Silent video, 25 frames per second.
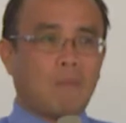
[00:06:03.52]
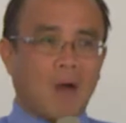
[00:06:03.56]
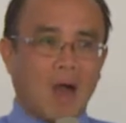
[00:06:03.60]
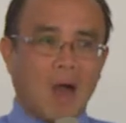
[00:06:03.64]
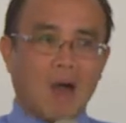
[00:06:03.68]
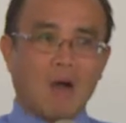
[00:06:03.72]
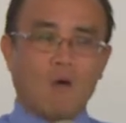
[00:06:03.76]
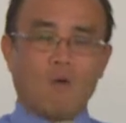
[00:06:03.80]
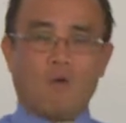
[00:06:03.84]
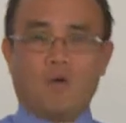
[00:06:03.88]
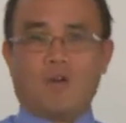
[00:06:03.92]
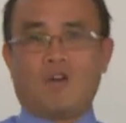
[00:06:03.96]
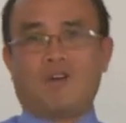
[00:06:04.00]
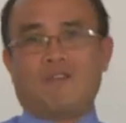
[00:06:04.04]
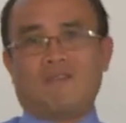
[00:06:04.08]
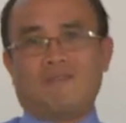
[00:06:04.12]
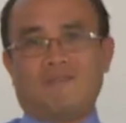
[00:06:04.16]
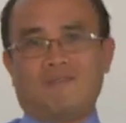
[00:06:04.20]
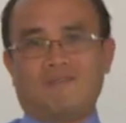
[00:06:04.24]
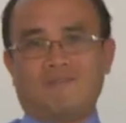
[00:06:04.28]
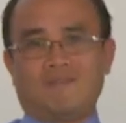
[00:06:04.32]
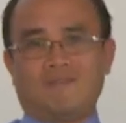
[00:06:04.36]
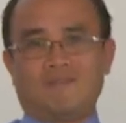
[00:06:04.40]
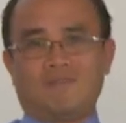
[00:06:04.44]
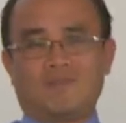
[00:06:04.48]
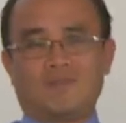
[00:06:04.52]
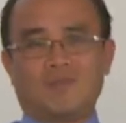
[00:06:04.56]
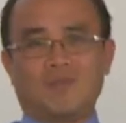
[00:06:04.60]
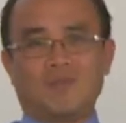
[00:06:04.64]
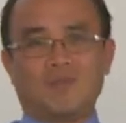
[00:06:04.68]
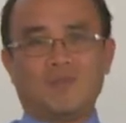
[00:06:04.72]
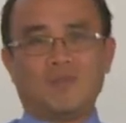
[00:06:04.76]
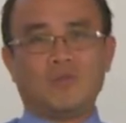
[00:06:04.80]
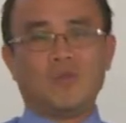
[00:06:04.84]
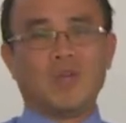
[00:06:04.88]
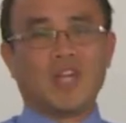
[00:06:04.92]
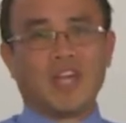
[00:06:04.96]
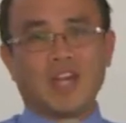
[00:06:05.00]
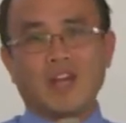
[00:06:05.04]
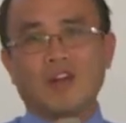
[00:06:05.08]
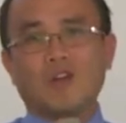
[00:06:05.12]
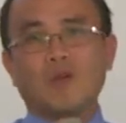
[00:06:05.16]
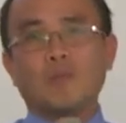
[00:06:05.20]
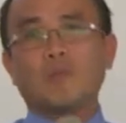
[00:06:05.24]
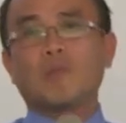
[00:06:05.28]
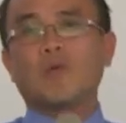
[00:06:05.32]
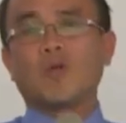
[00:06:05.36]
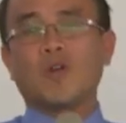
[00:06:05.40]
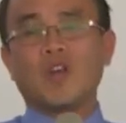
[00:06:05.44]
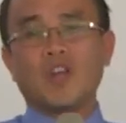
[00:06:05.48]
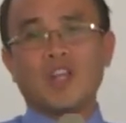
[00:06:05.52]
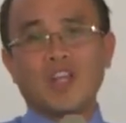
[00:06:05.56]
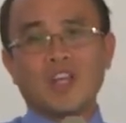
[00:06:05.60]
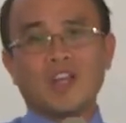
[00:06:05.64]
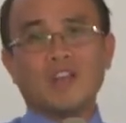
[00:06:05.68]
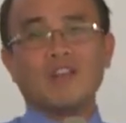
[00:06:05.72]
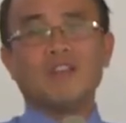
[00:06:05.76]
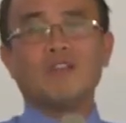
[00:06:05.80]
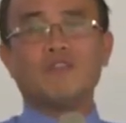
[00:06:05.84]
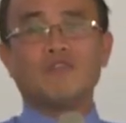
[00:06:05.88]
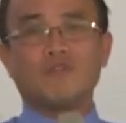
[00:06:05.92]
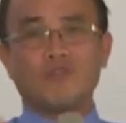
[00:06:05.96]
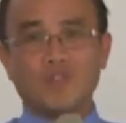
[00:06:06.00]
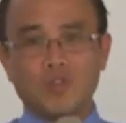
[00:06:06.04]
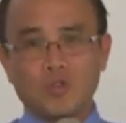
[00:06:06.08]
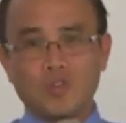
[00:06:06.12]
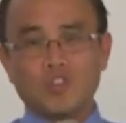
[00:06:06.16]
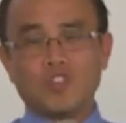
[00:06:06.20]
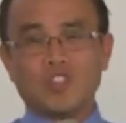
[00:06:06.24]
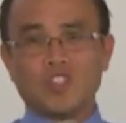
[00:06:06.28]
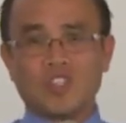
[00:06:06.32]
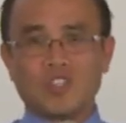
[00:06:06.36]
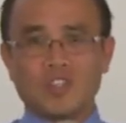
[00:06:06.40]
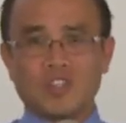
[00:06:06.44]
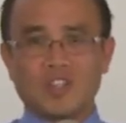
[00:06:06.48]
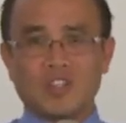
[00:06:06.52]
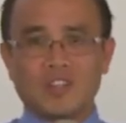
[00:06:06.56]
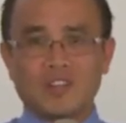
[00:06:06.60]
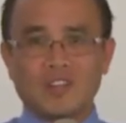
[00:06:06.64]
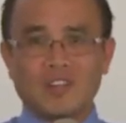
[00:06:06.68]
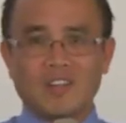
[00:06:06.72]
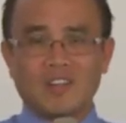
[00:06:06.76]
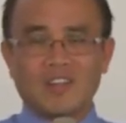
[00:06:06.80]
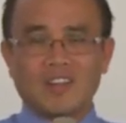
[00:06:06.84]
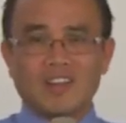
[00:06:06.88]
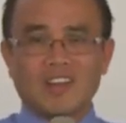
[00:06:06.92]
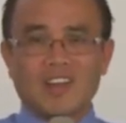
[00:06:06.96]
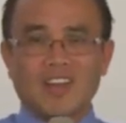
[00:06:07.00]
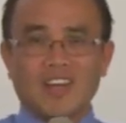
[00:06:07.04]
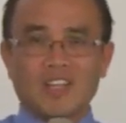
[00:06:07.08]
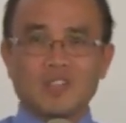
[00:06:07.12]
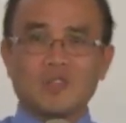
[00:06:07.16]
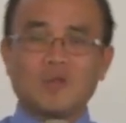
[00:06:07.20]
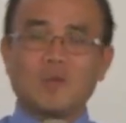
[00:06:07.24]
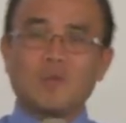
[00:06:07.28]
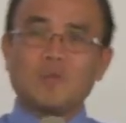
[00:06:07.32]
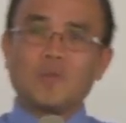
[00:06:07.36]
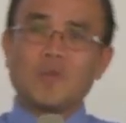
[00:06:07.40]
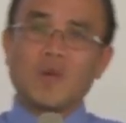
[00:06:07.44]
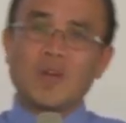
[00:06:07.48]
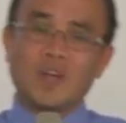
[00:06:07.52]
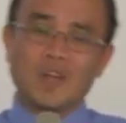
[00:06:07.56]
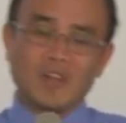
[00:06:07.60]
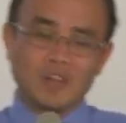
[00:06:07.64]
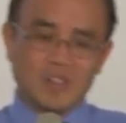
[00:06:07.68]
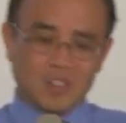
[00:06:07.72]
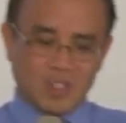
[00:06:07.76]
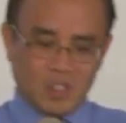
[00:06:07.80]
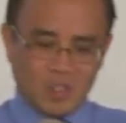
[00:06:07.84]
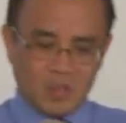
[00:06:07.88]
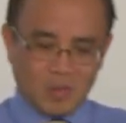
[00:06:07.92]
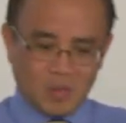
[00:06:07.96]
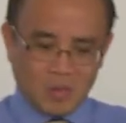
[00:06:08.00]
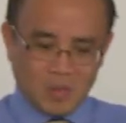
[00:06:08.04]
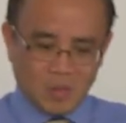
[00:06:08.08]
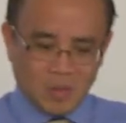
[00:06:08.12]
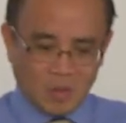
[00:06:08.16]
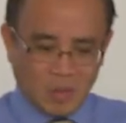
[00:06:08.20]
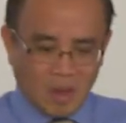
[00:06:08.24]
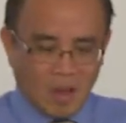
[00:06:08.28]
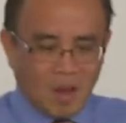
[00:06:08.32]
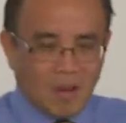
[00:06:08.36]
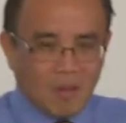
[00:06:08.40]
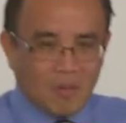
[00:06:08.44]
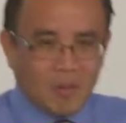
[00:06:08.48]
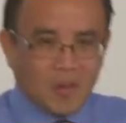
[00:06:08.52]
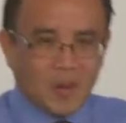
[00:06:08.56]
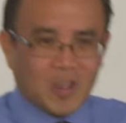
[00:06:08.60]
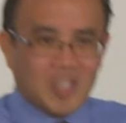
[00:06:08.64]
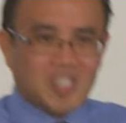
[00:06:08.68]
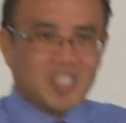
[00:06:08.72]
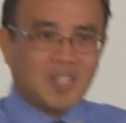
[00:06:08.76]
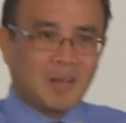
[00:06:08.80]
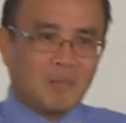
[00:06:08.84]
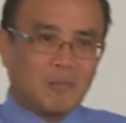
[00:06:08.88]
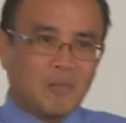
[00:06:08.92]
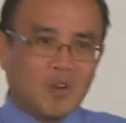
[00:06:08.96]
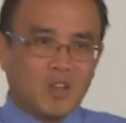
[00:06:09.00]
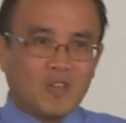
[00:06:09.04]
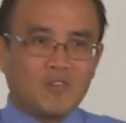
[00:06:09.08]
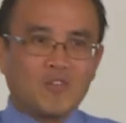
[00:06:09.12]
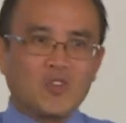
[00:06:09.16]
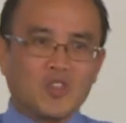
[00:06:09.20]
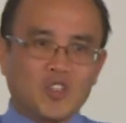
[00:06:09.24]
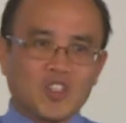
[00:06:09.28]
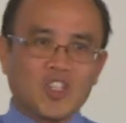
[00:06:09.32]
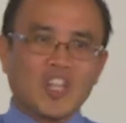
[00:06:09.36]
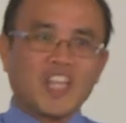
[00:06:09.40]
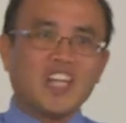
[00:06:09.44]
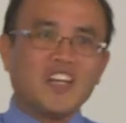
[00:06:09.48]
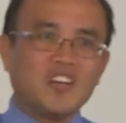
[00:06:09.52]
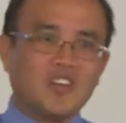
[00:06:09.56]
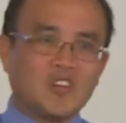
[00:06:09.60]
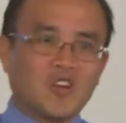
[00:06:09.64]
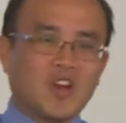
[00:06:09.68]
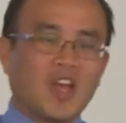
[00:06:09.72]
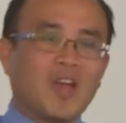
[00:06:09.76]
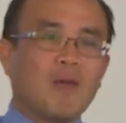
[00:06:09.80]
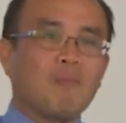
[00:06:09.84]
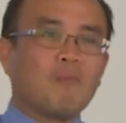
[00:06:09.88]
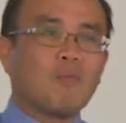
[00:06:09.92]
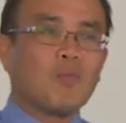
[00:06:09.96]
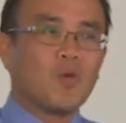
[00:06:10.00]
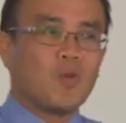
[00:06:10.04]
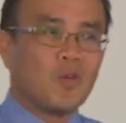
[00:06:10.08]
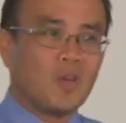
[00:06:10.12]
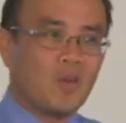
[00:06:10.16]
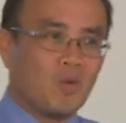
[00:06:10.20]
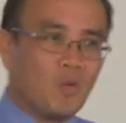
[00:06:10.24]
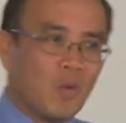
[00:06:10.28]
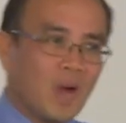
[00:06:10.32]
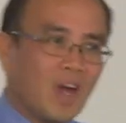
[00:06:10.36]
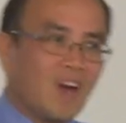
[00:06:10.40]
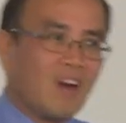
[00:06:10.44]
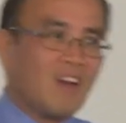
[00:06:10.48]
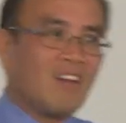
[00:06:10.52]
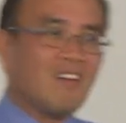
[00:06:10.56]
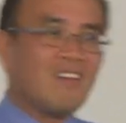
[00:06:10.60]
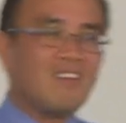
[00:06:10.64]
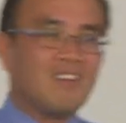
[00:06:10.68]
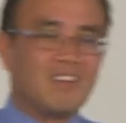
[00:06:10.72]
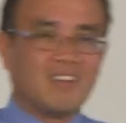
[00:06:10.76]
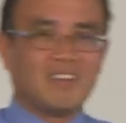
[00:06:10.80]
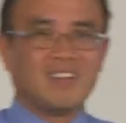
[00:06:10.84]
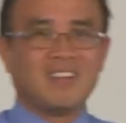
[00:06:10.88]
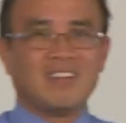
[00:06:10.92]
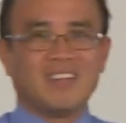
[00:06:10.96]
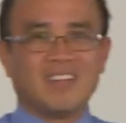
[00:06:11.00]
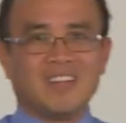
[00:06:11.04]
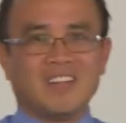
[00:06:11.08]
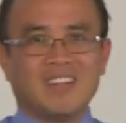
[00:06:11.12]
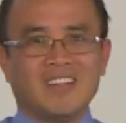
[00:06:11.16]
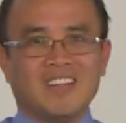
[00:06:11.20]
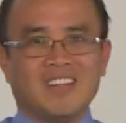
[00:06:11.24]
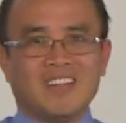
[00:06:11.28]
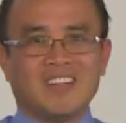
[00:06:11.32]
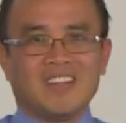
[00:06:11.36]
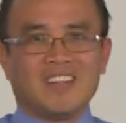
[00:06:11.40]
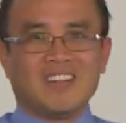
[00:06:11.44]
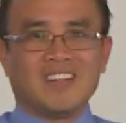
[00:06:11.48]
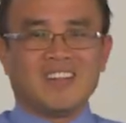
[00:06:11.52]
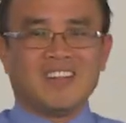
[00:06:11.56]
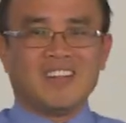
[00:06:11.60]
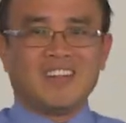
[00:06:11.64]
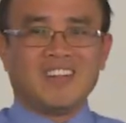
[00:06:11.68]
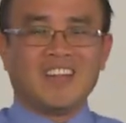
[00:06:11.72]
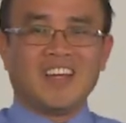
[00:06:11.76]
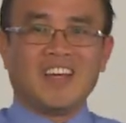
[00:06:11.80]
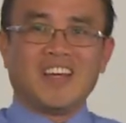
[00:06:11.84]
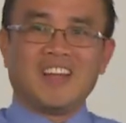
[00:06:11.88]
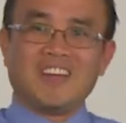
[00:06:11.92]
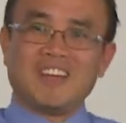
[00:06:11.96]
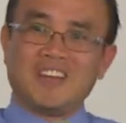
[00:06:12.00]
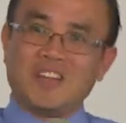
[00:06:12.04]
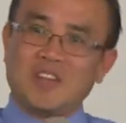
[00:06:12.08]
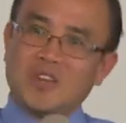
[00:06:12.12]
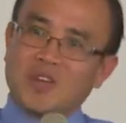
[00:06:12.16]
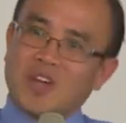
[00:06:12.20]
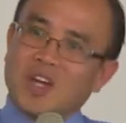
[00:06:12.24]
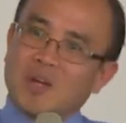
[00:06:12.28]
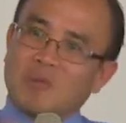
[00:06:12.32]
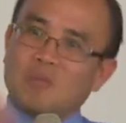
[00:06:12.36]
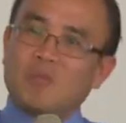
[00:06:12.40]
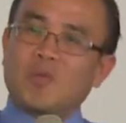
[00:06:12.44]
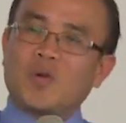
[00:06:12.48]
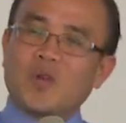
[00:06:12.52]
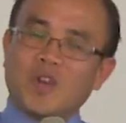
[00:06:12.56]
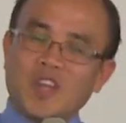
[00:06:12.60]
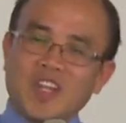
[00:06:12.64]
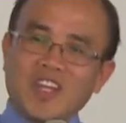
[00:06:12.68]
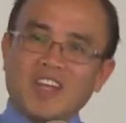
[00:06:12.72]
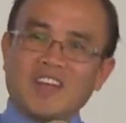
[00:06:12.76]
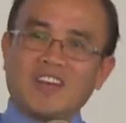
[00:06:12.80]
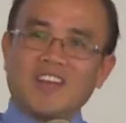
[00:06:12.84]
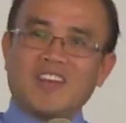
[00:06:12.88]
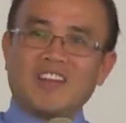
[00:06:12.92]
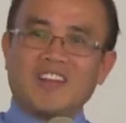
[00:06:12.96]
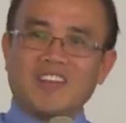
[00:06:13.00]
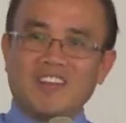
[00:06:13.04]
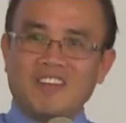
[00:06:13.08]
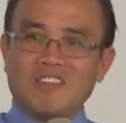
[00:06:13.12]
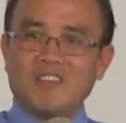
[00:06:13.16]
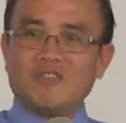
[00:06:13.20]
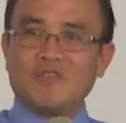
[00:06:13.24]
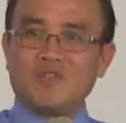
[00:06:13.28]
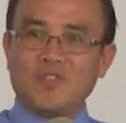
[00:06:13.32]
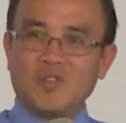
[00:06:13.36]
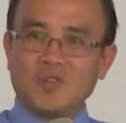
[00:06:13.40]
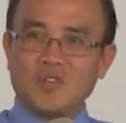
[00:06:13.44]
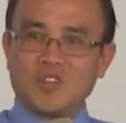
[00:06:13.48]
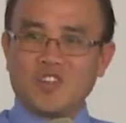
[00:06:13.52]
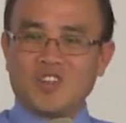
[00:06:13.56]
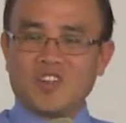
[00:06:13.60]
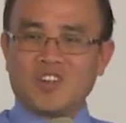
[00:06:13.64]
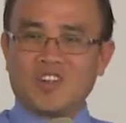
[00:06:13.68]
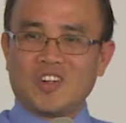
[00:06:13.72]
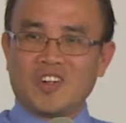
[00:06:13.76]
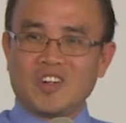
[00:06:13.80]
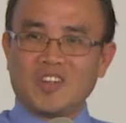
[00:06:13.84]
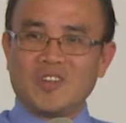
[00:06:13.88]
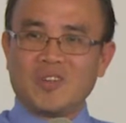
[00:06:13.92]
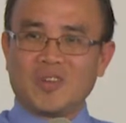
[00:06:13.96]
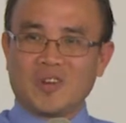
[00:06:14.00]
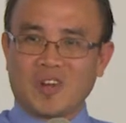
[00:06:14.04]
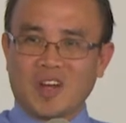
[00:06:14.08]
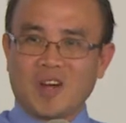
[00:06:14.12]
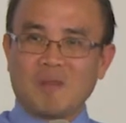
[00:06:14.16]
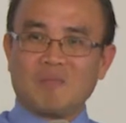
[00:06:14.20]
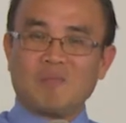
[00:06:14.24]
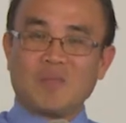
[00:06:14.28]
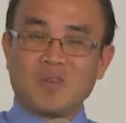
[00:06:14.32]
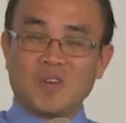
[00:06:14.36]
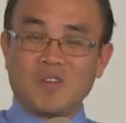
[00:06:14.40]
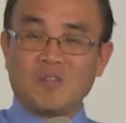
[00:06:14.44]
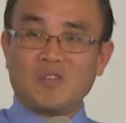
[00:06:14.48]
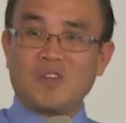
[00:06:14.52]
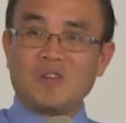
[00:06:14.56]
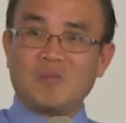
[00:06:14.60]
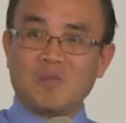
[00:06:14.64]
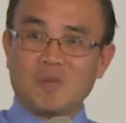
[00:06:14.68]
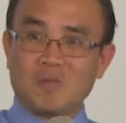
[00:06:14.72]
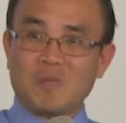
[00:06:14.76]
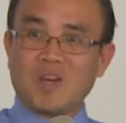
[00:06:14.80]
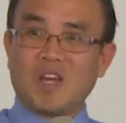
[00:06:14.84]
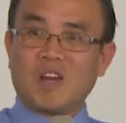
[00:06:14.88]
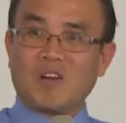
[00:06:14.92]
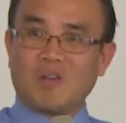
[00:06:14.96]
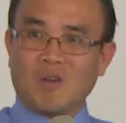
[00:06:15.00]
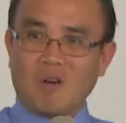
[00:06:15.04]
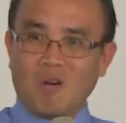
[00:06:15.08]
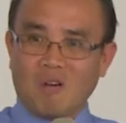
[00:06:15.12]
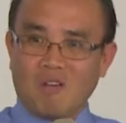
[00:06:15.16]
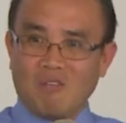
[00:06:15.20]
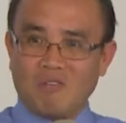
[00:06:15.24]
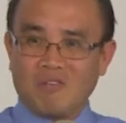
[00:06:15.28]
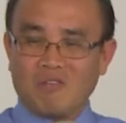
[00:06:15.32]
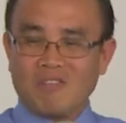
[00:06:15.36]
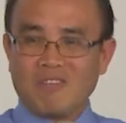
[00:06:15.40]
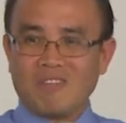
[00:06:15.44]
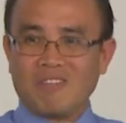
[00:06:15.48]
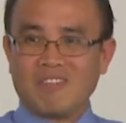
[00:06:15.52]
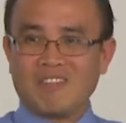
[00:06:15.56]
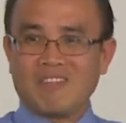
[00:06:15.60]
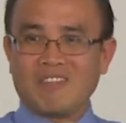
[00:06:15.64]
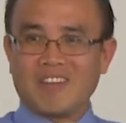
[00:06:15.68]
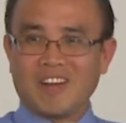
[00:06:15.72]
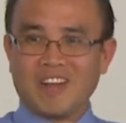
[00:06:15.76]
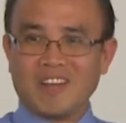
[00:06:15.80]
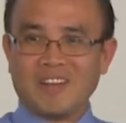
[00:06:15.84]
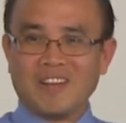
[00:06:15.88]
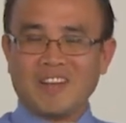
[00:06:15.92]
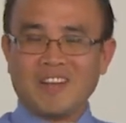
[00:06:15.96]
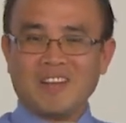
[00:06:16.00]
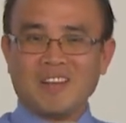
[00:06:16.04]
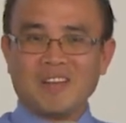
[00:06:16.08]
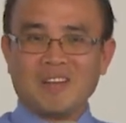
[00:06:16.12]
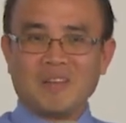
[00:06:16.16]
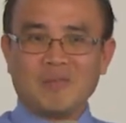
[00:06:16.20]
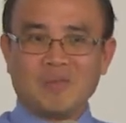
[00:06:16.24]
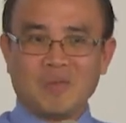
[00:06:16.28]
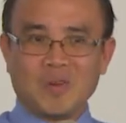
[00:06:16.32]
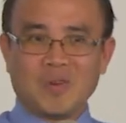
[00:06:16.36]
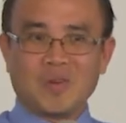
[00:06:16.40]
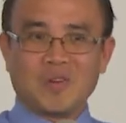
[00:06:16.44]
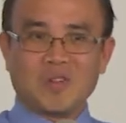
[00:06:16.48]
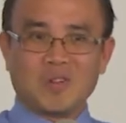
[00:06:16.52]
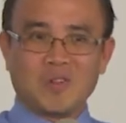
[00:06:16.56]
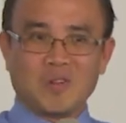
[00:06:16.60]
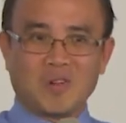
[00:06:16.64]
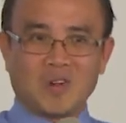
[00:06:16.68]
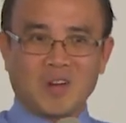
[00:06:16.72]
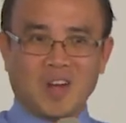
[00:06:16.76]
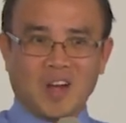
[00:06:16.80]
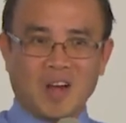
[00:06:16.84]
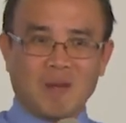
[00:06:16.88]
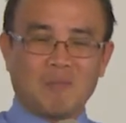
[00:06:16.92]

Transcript: power. We cannot predict the future as compared to, for example, if you train your employee well, then you can predict that in the future your company will be better off, right? Because your